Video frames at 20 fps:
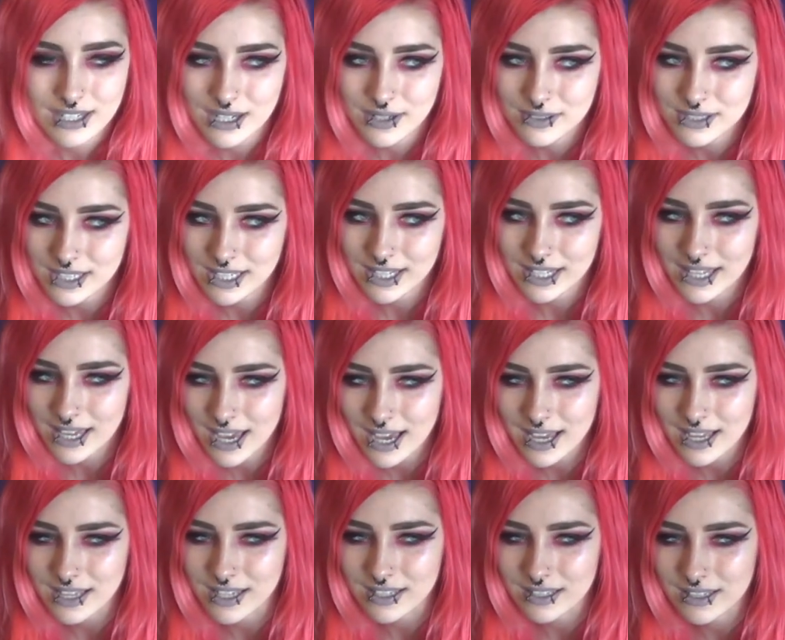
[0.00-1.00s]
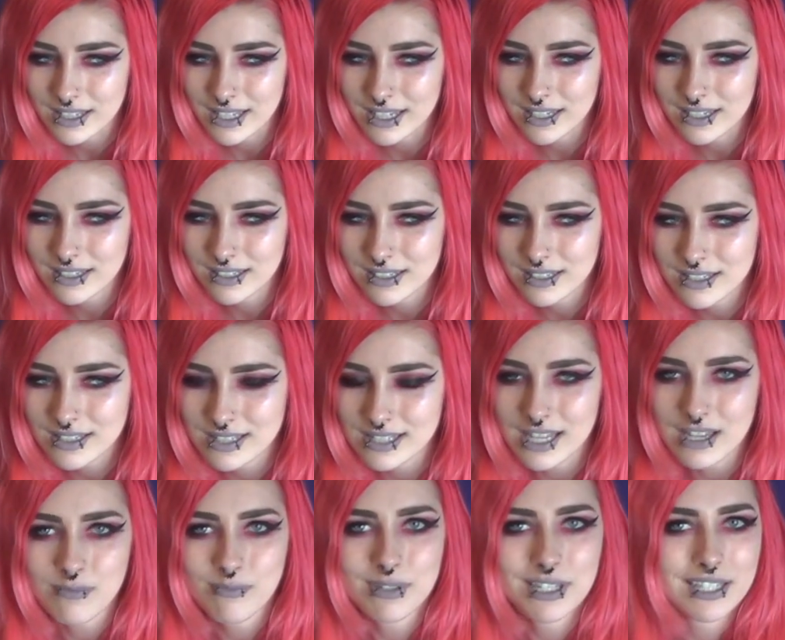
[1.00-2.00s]
And I was like, yeah, like, does
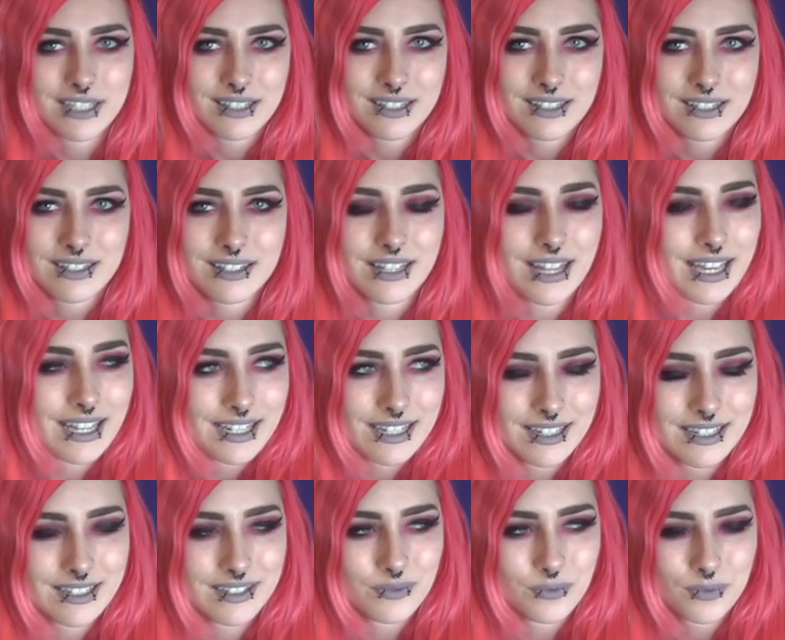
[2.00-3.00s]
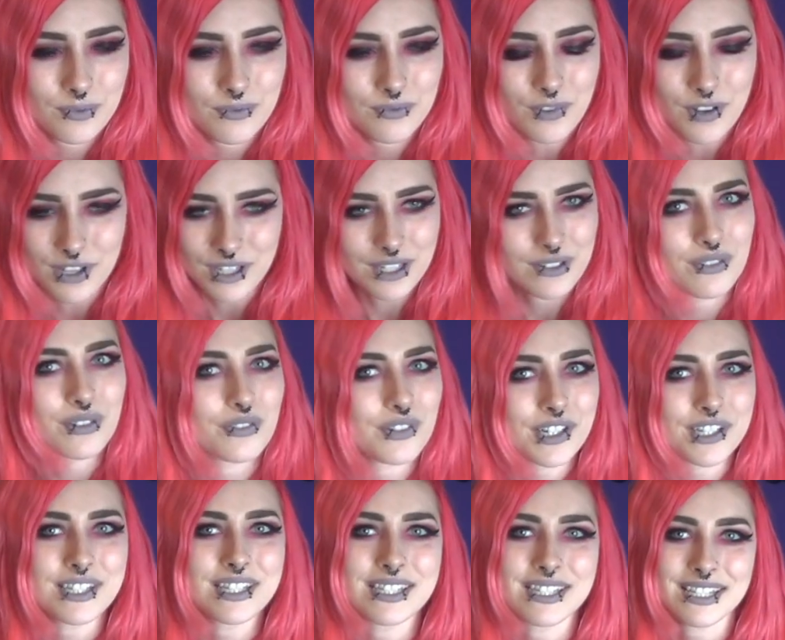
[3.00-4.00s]
that mean that Falling in
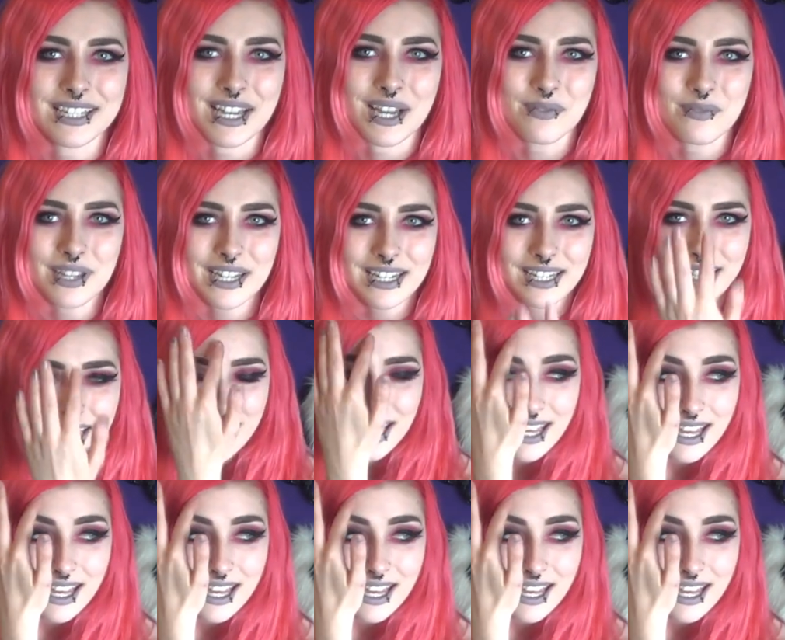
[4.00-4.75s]
Reverse isn't coming?